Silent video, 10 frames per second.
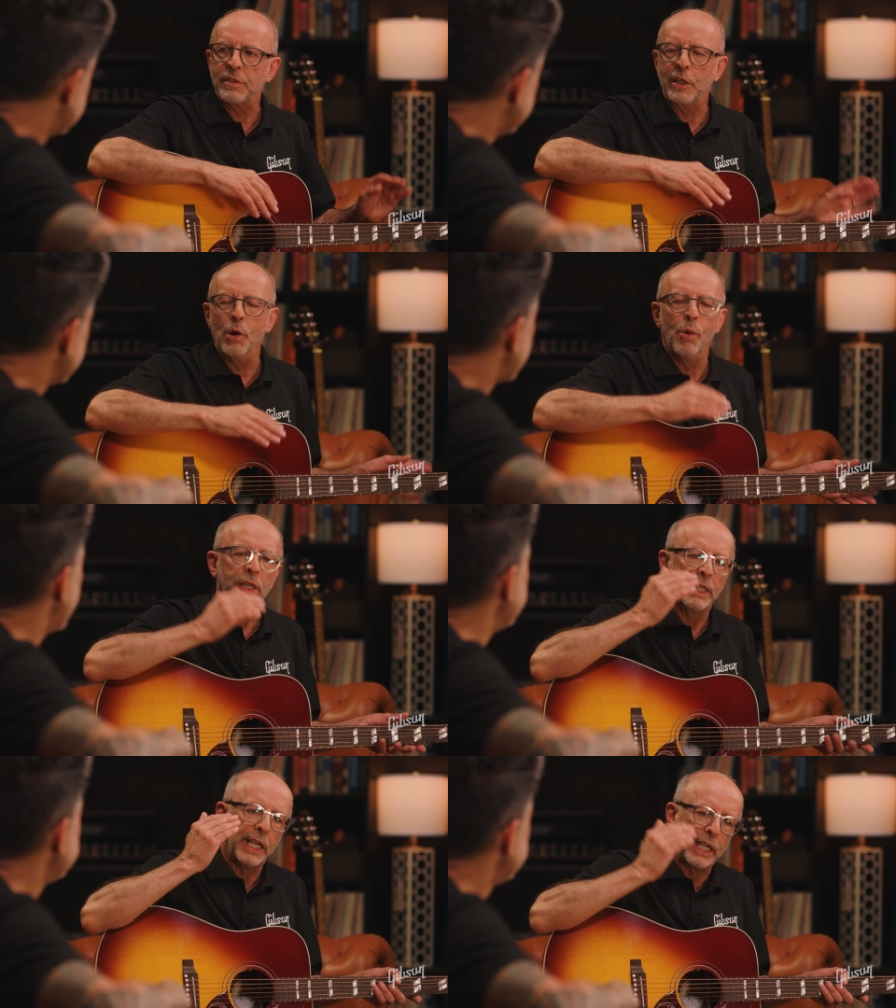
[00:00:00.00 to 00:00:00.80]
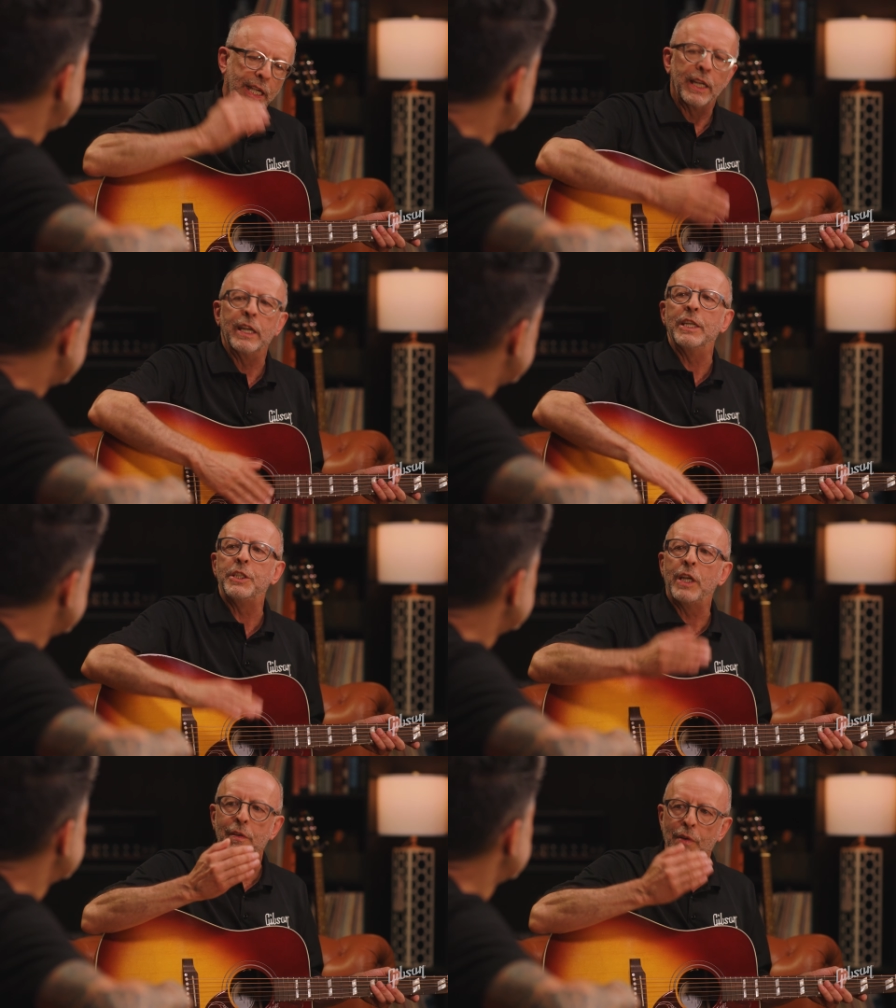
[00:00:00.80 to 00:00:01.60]
They go in, they take in, and they
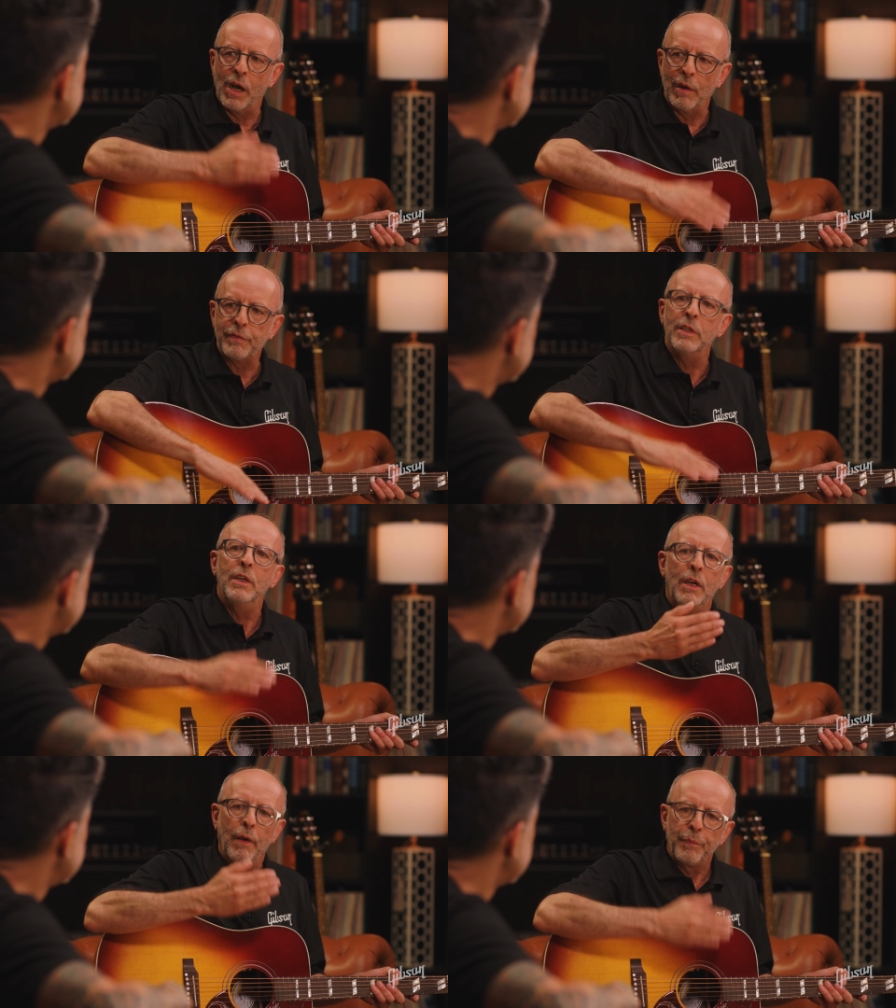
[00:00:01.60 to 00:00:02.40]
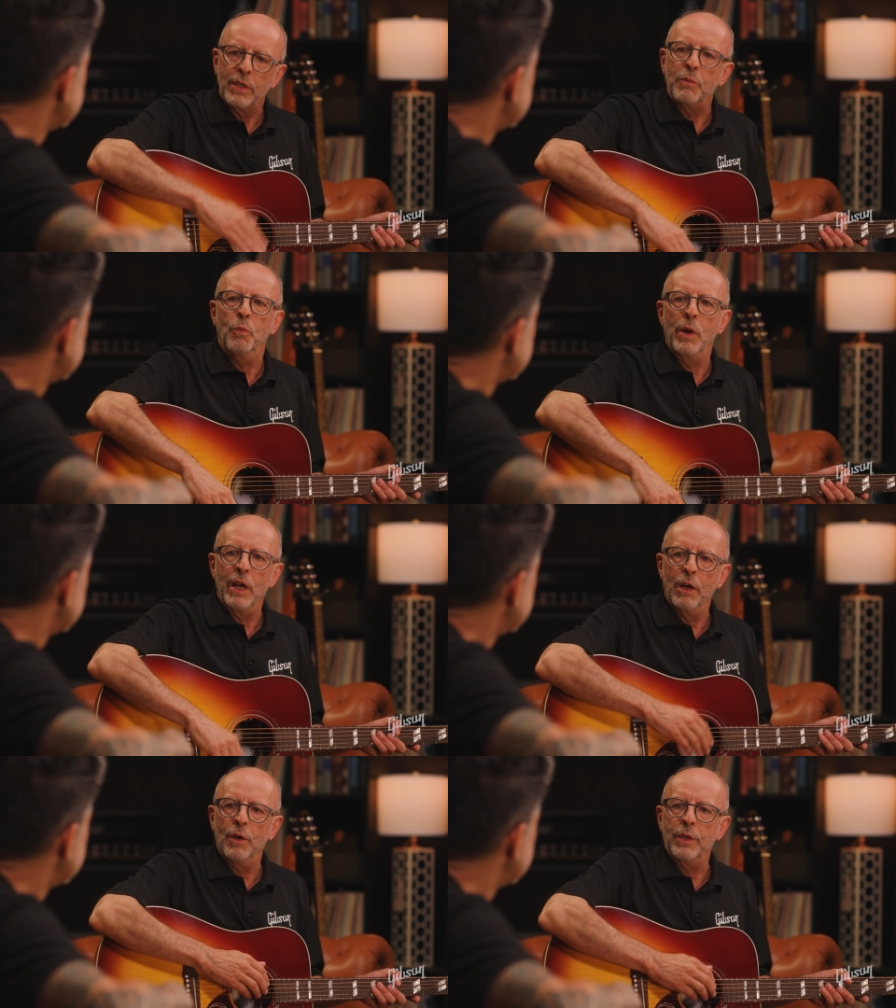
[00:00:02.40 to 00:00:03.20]
shave off
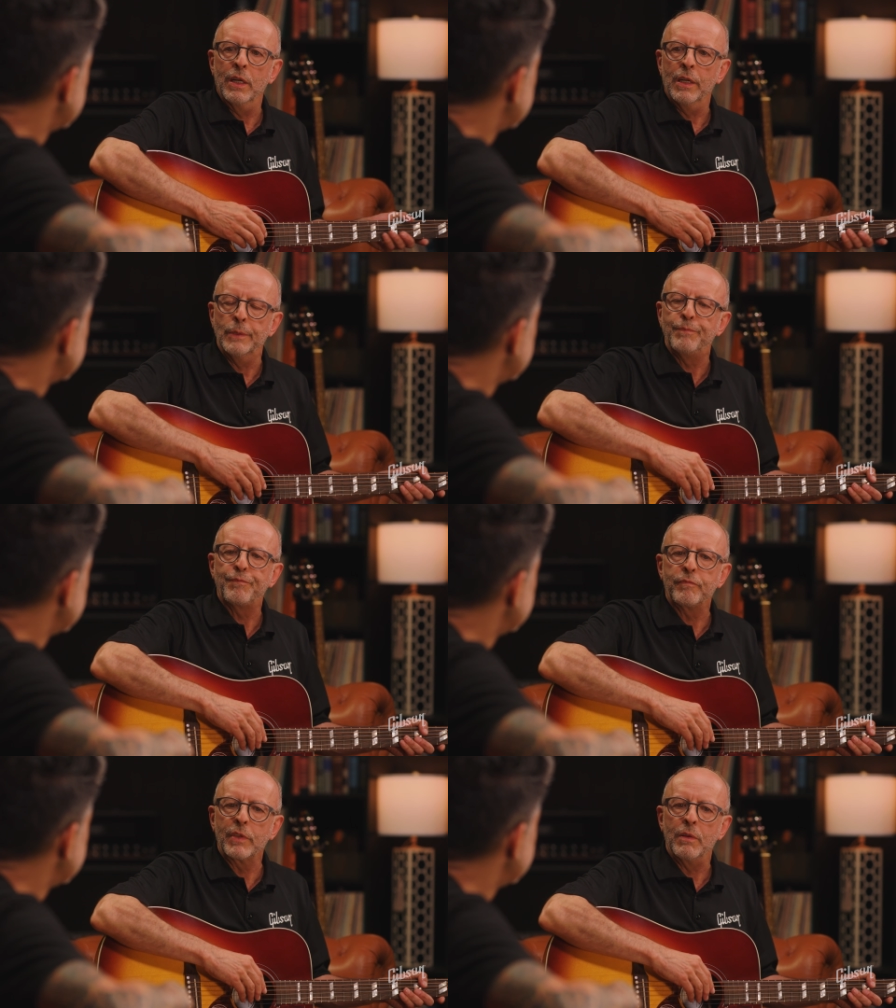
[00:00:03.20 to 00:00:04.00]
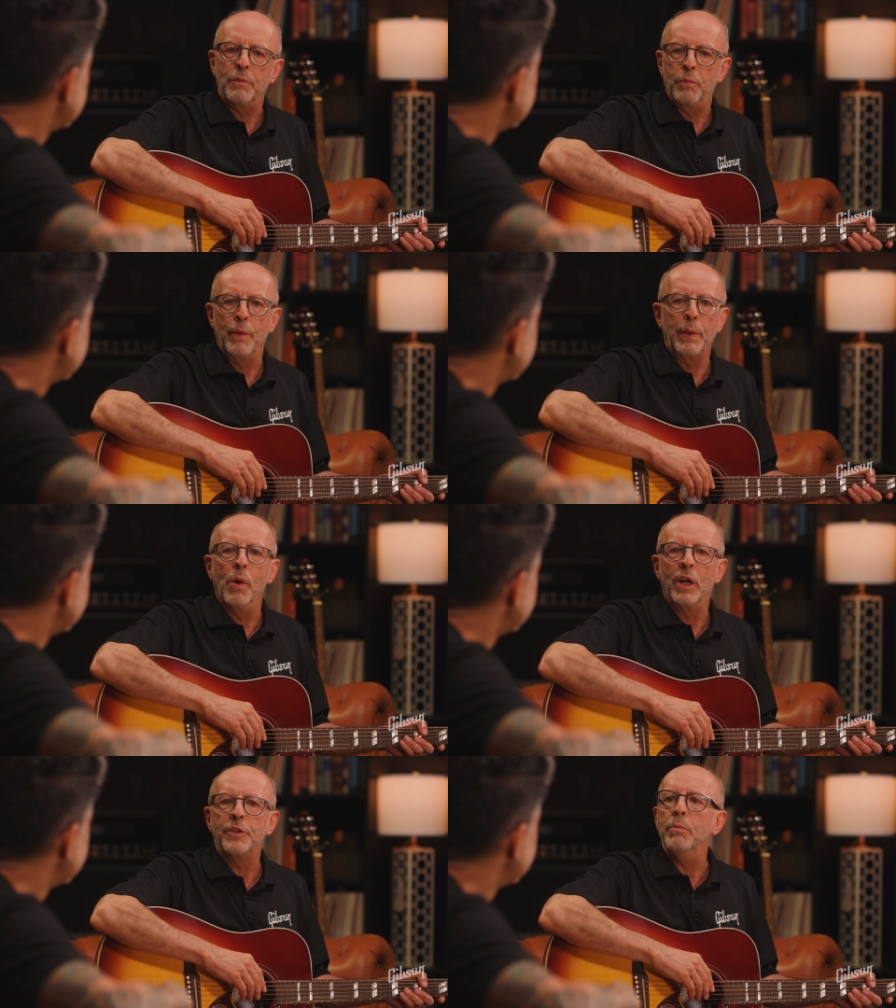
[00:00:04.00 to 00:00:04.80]
where we
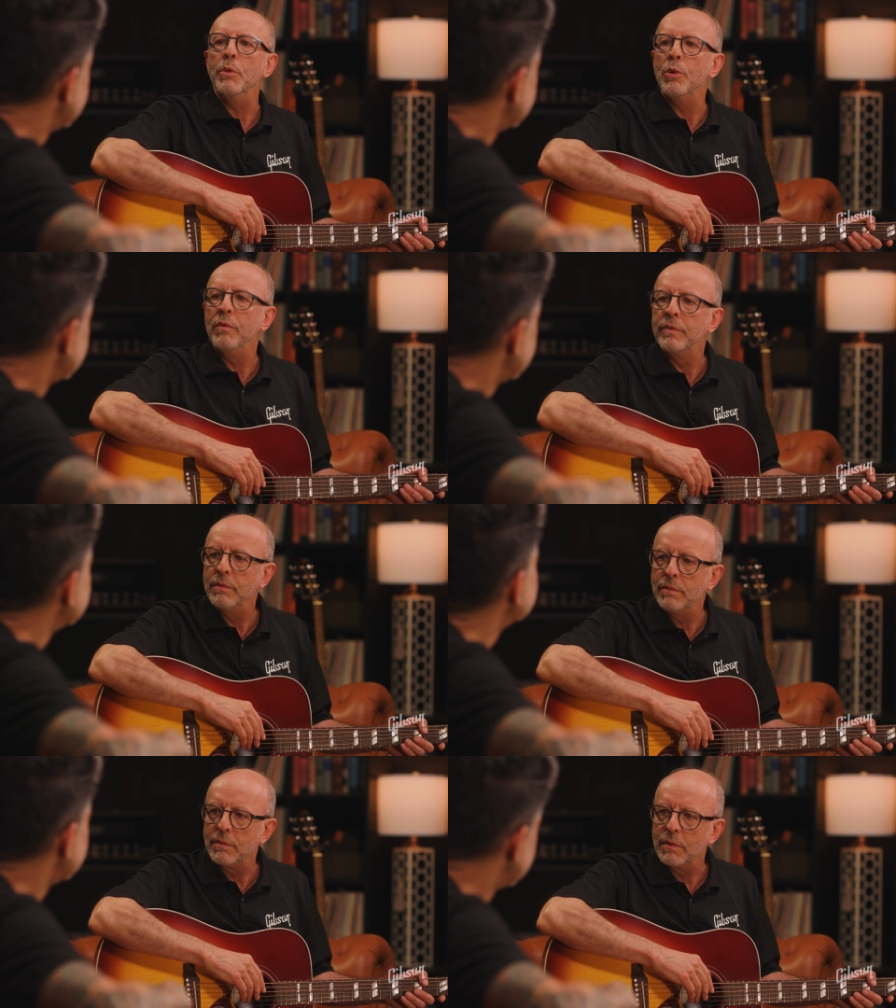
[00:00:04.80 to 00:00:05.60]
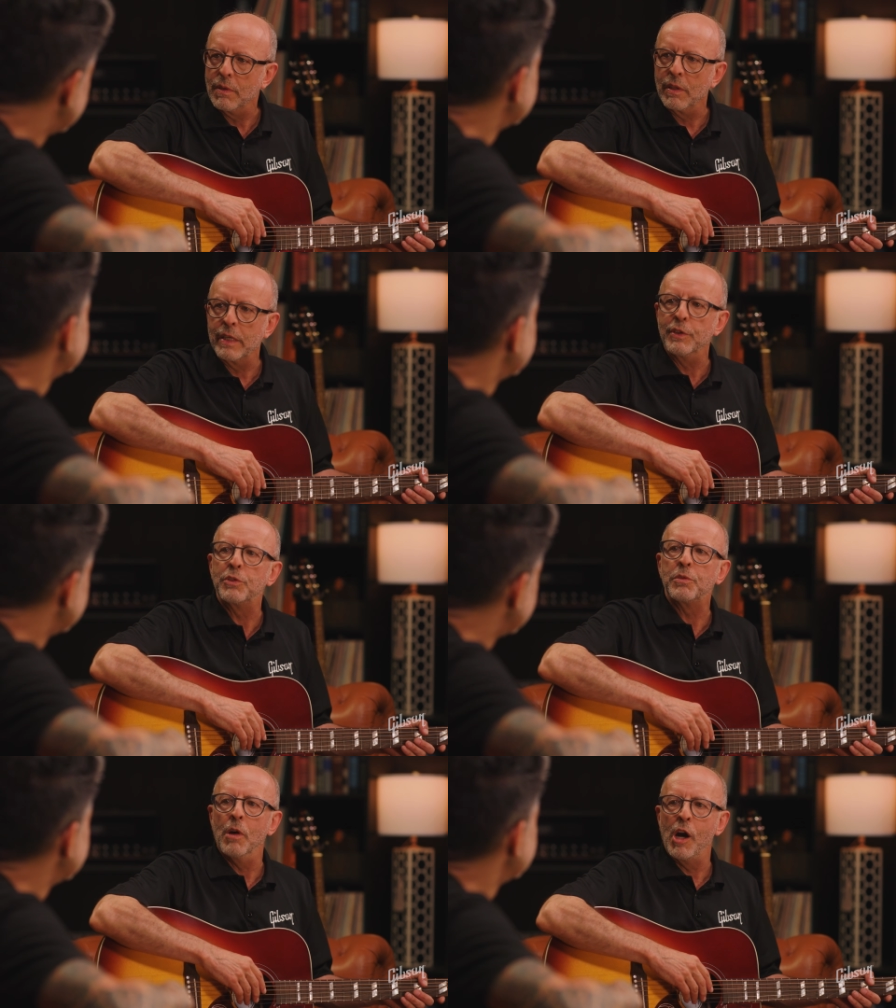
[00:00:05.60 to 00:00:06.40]
want it to move, leave it
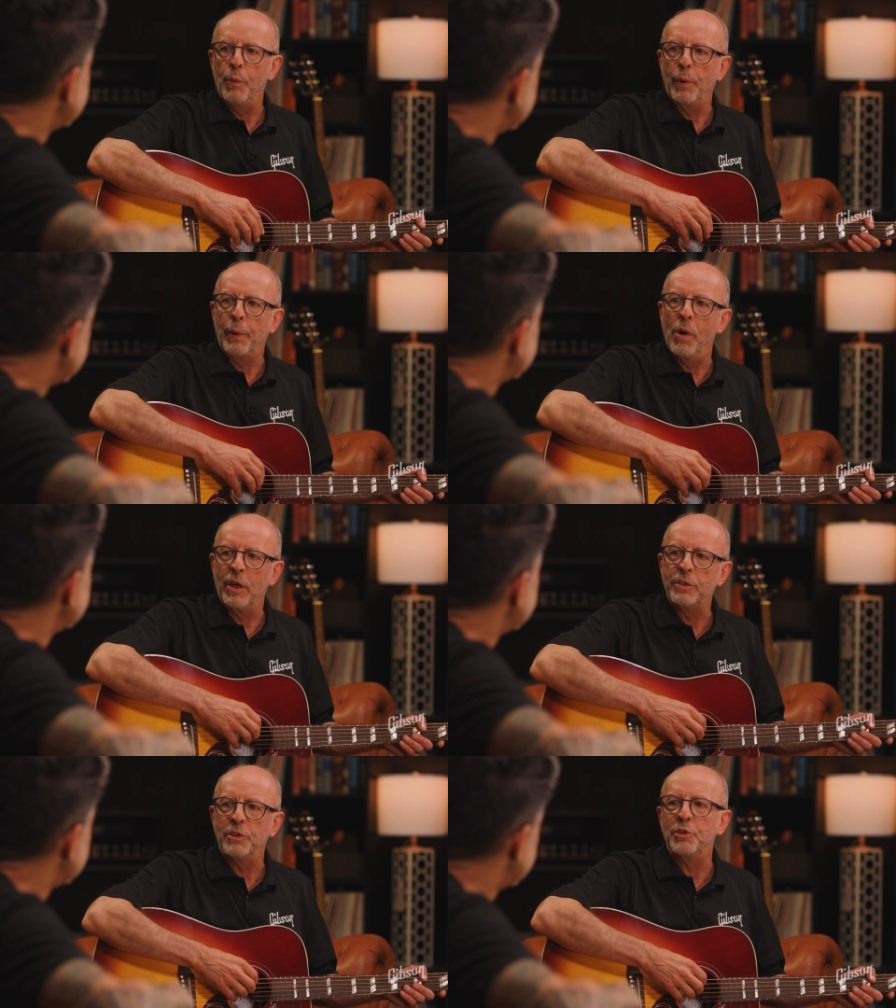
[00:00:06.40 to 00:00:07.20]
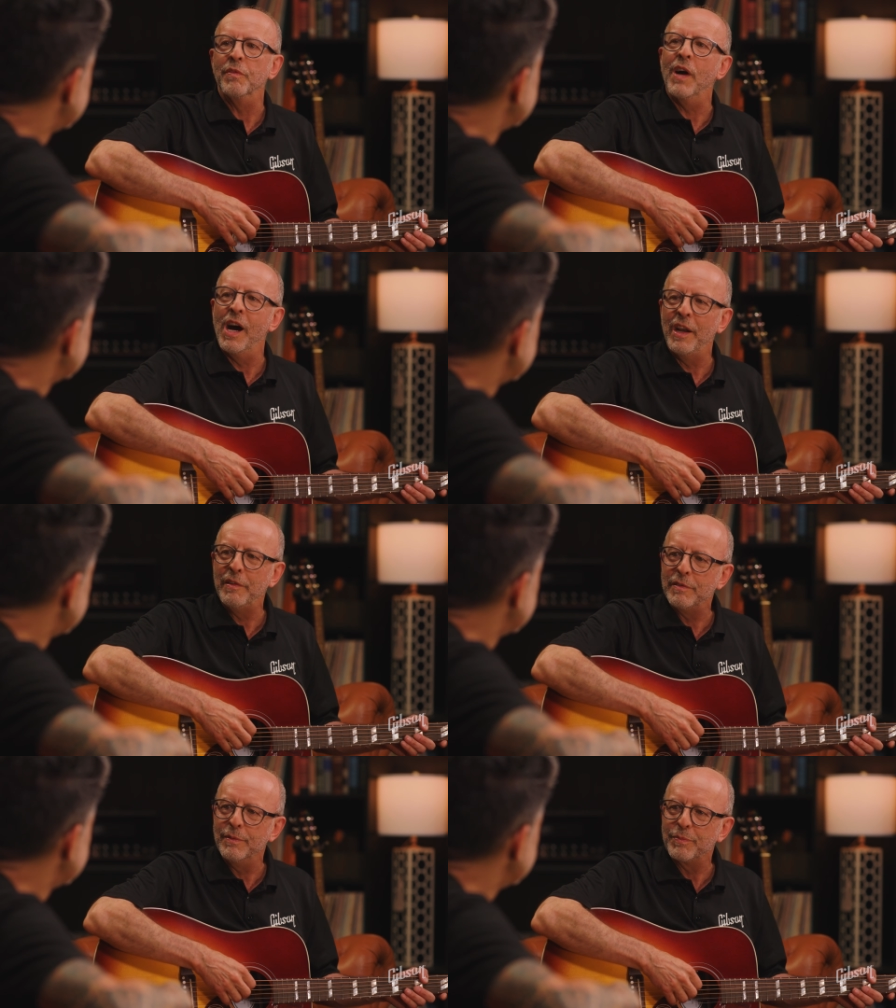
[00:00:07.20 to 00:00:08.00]
strong where we want it to
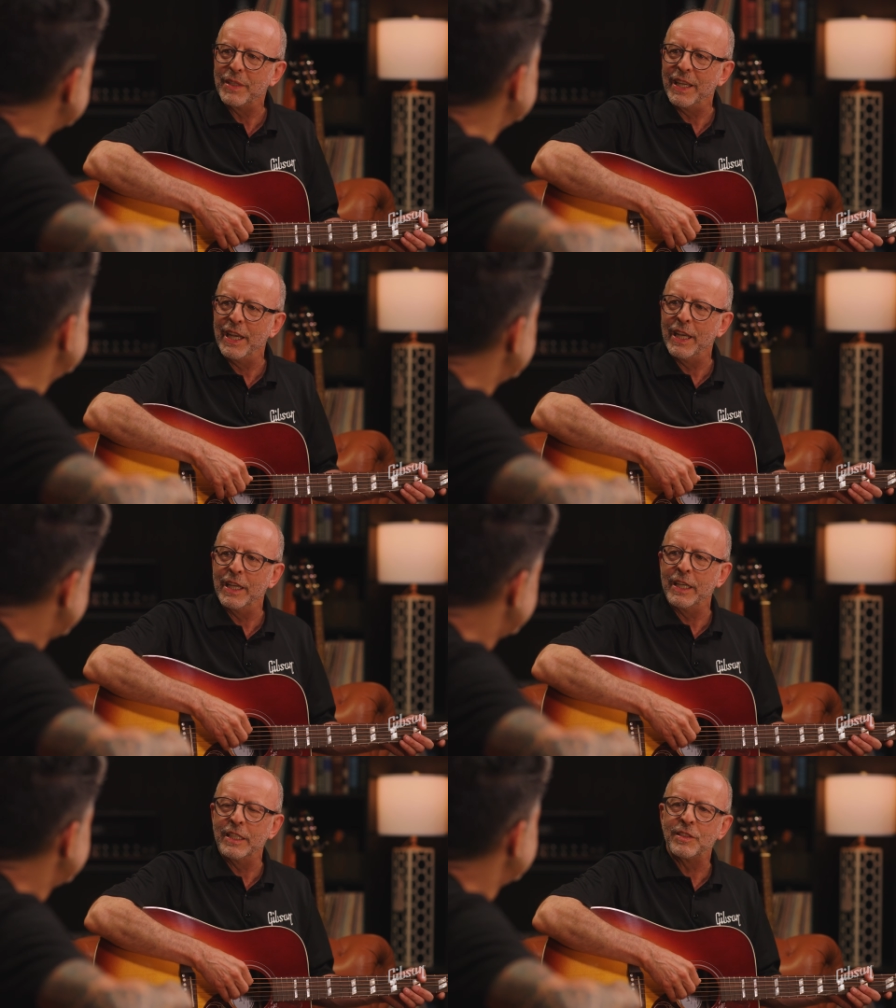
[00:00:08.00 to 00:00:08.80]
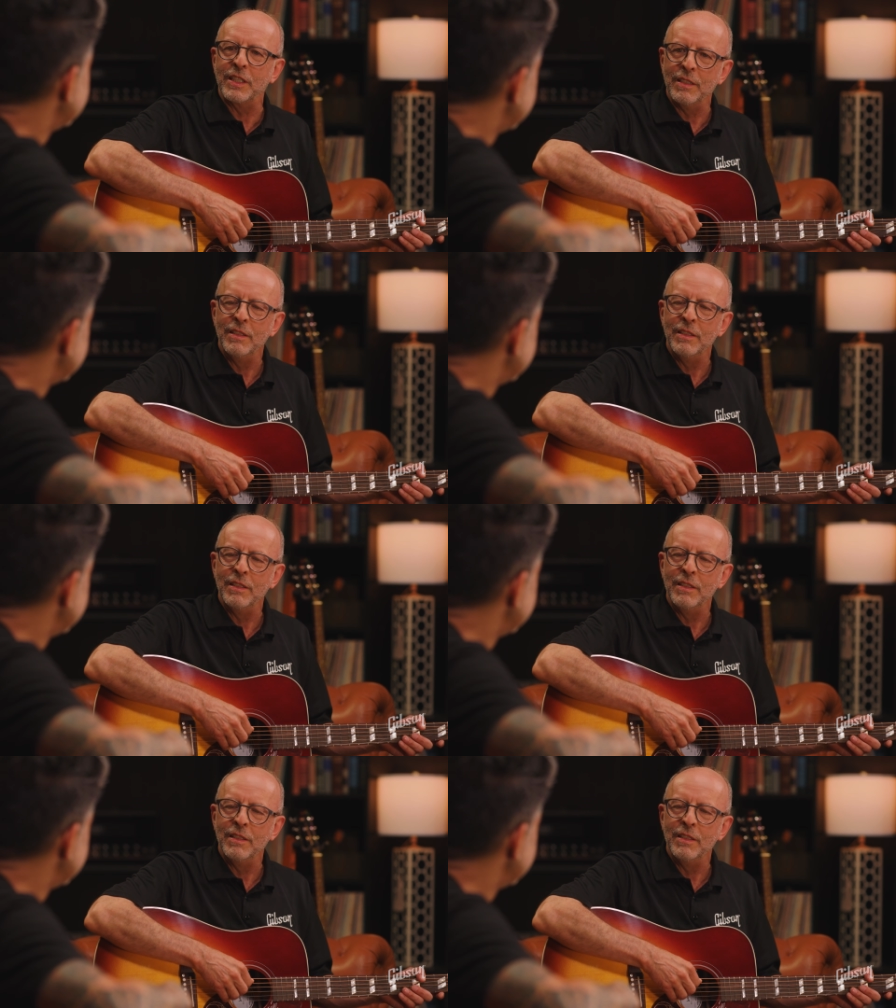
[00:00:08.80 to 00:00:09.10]
survive. And it's,